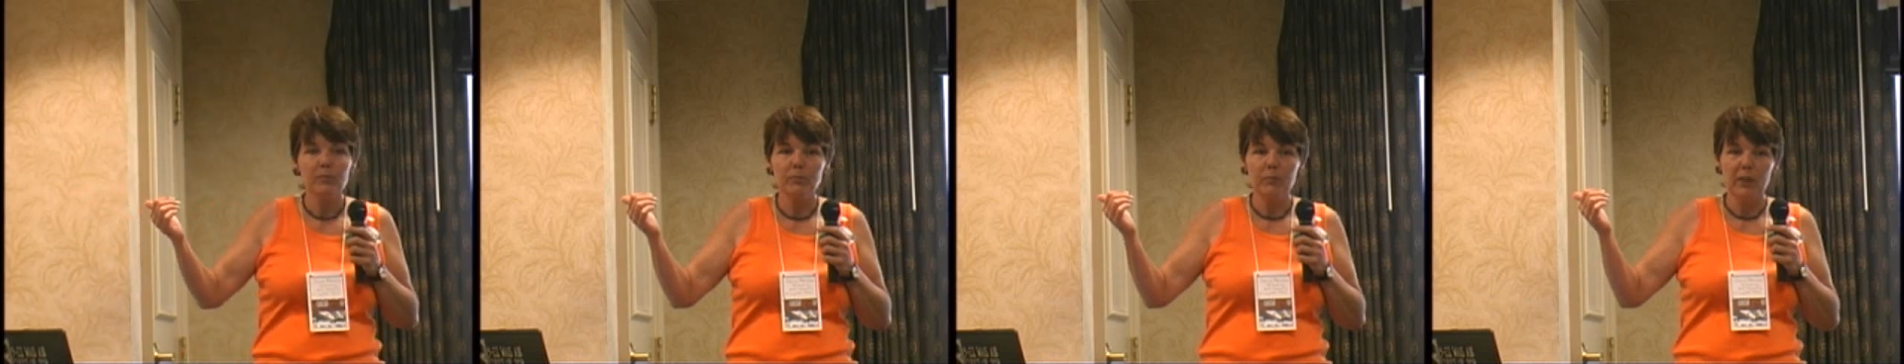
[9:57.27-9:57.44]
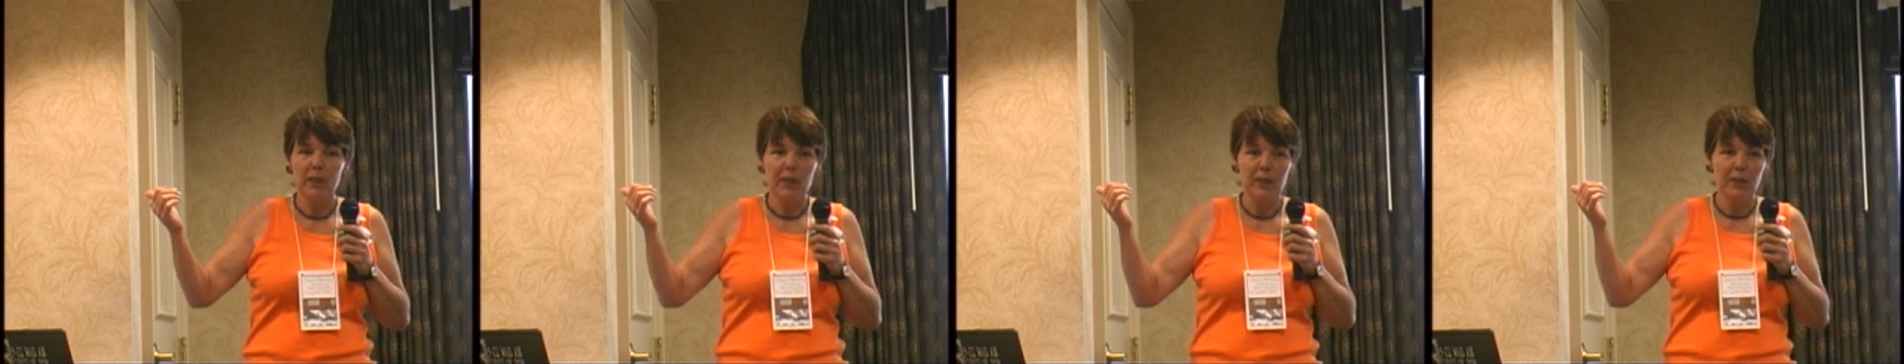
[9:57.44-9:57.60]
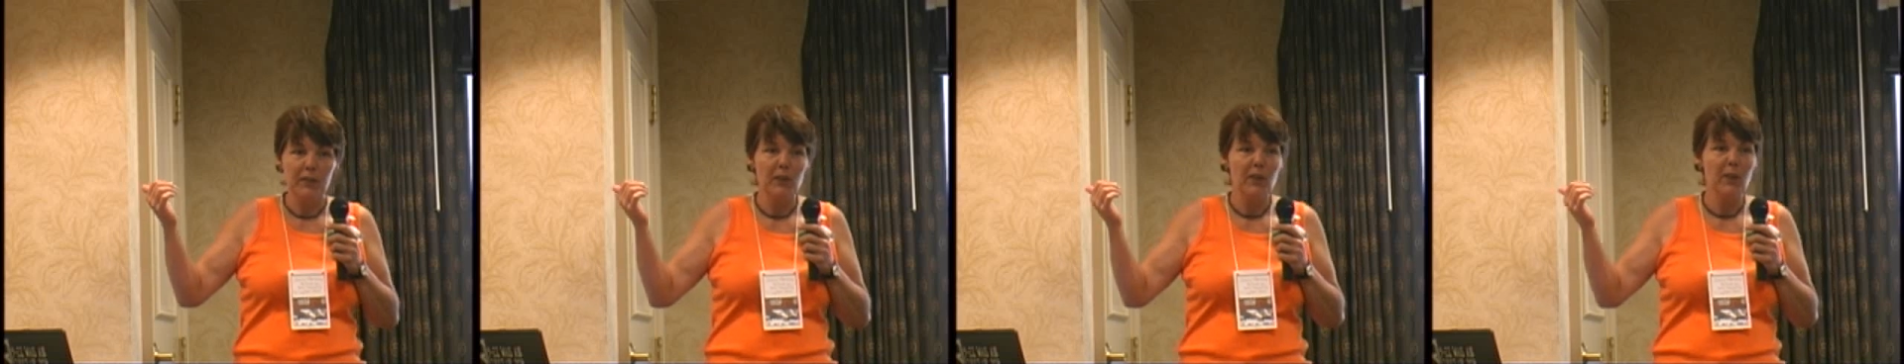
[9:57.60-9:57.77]

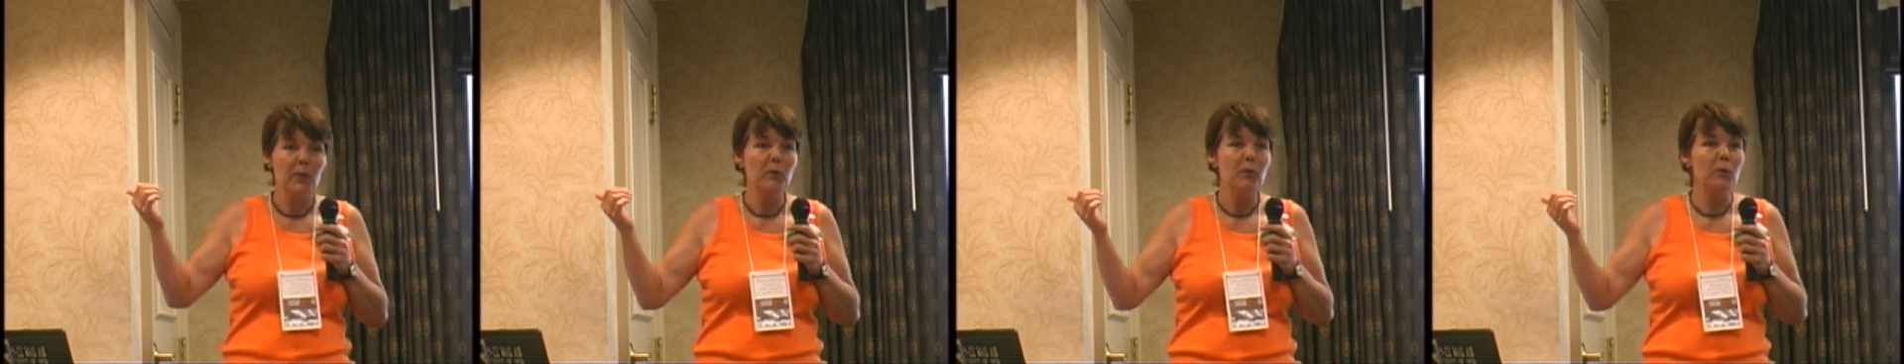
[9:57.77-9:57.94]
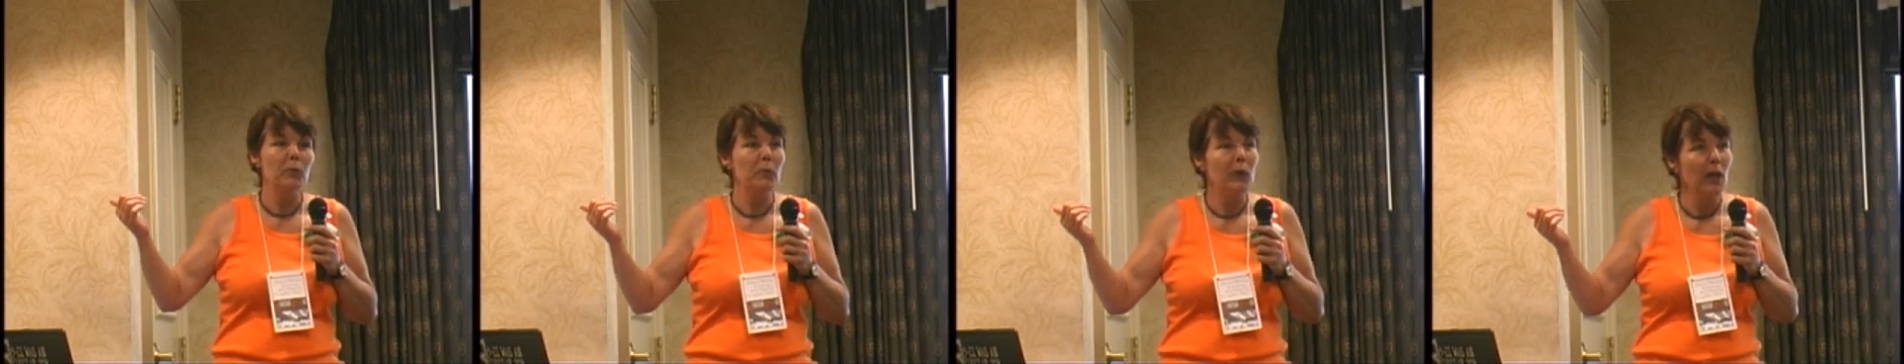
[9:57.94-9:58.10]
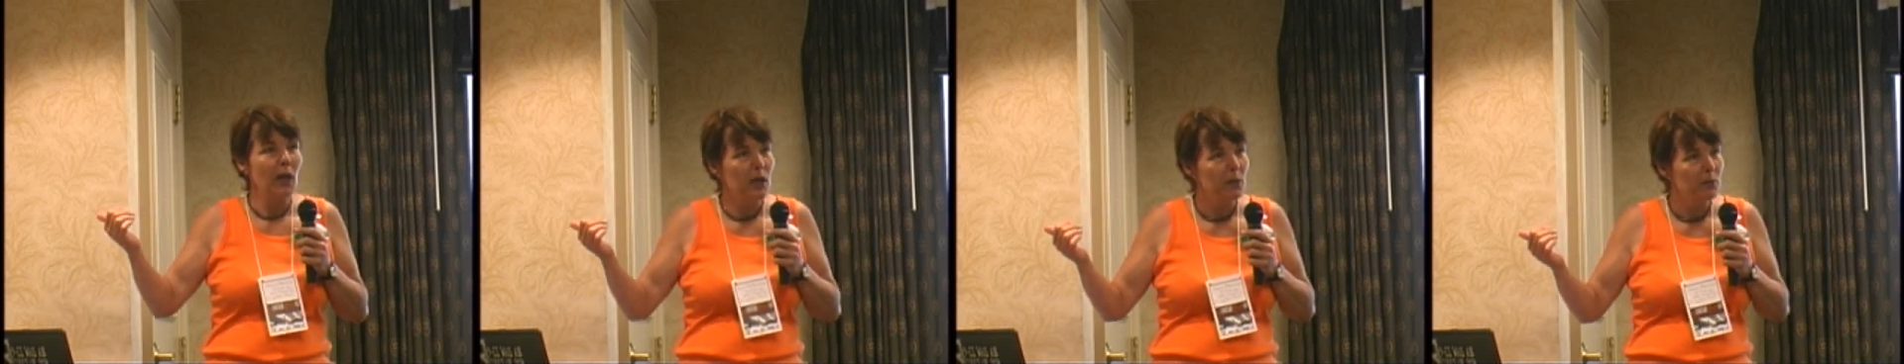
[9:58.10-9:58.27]
Many of them
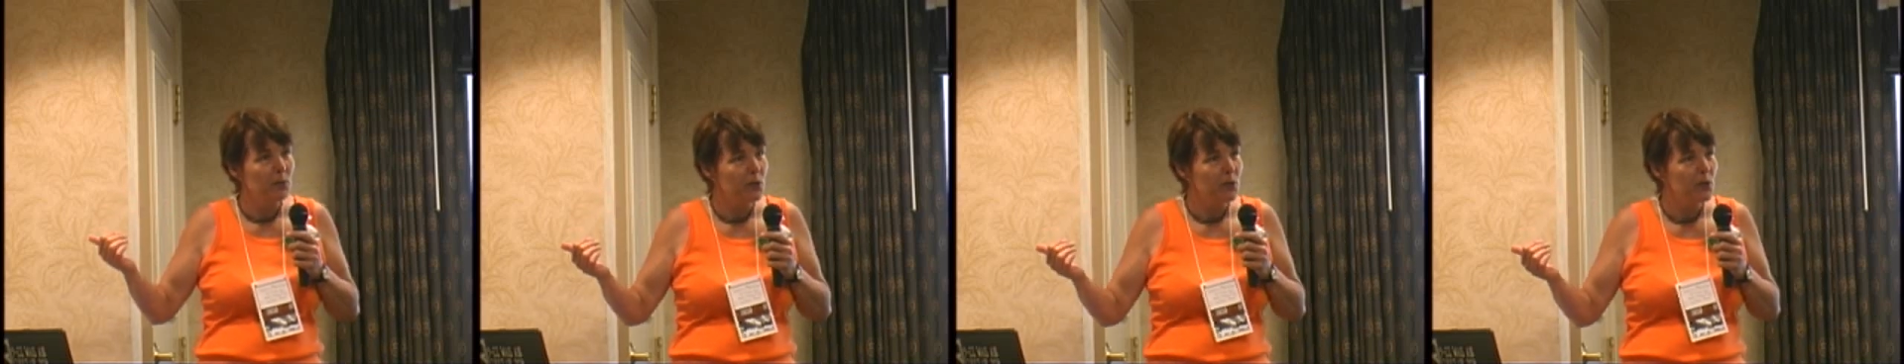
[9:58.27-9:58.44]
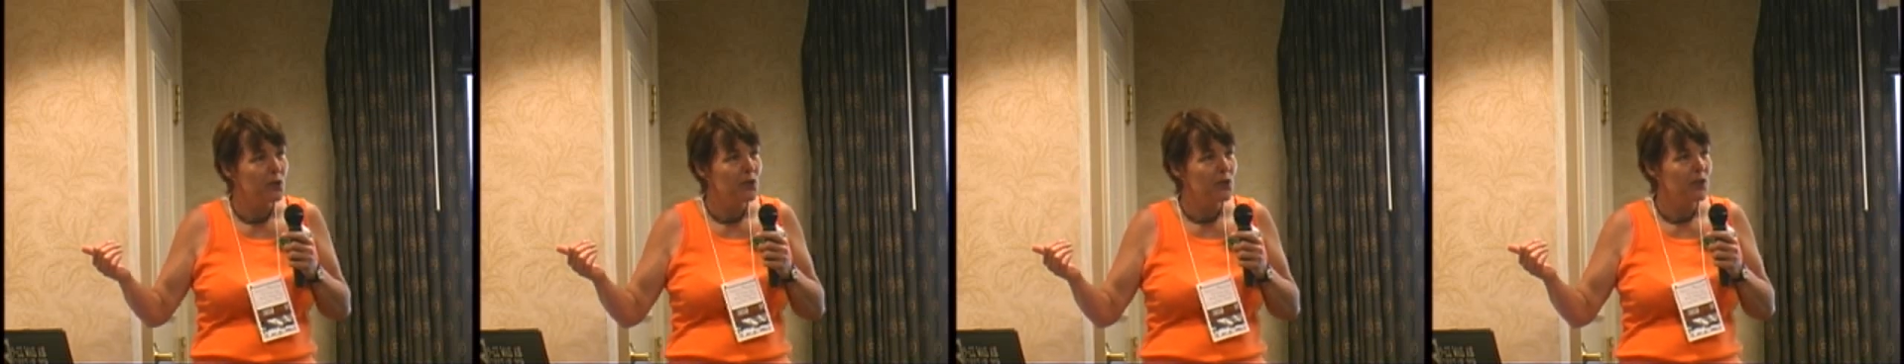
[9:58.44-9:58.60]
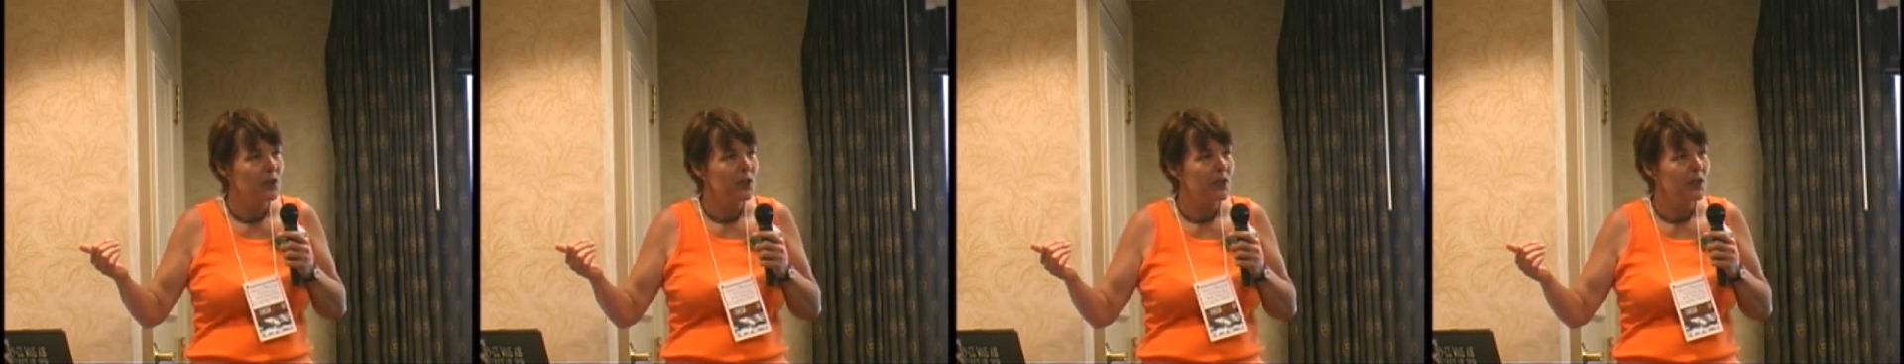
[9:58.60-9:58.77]
are paid
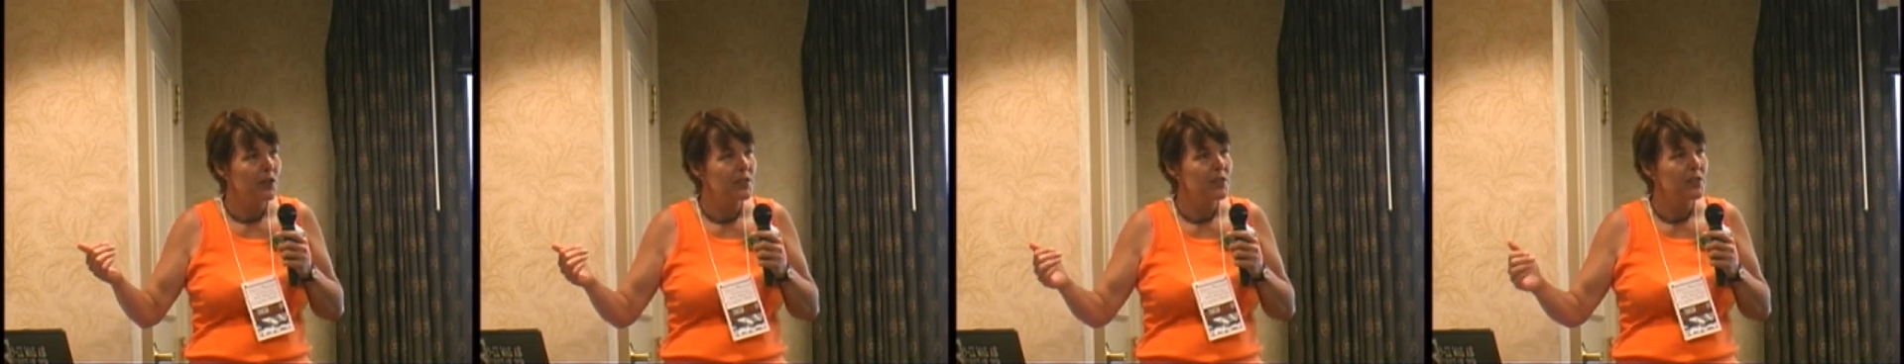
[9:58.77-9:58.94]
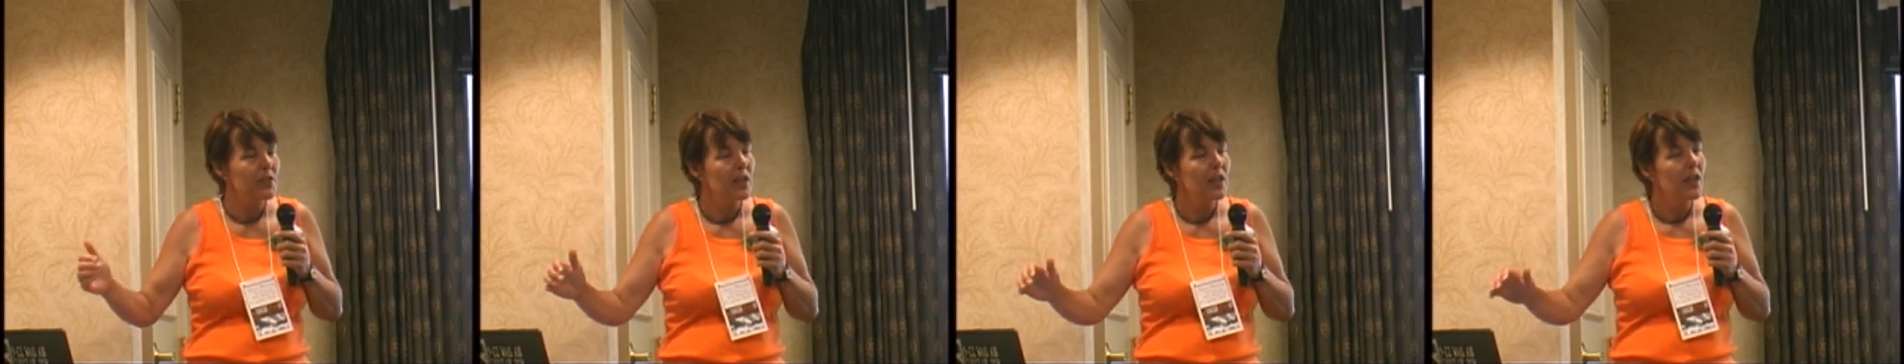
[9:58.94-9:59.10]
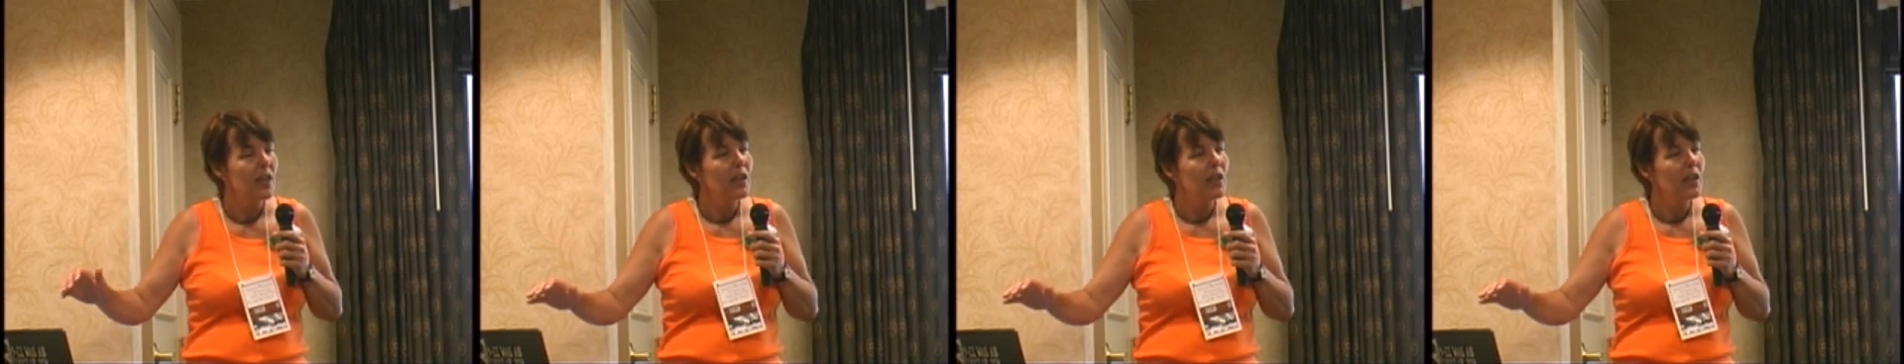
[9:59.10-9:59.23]
mercenaries.